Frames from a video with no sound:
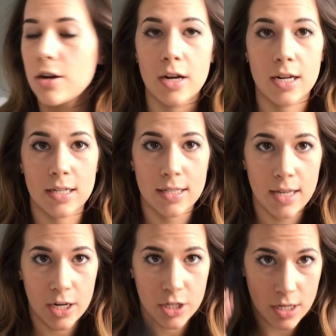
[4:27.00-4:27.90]
you're going to
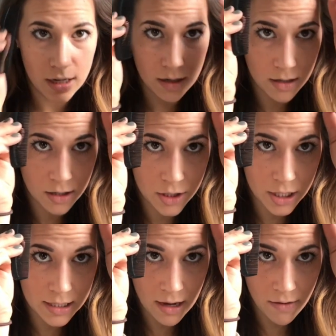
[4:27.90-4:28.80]
section
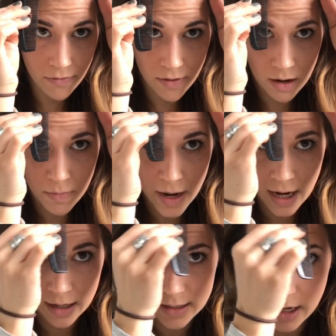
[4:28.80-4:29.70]
just that front
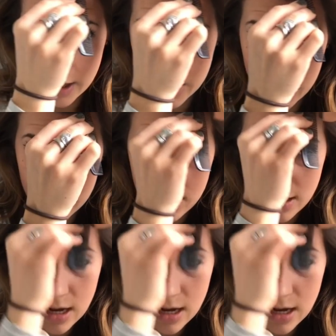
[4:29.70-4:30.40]
bang section.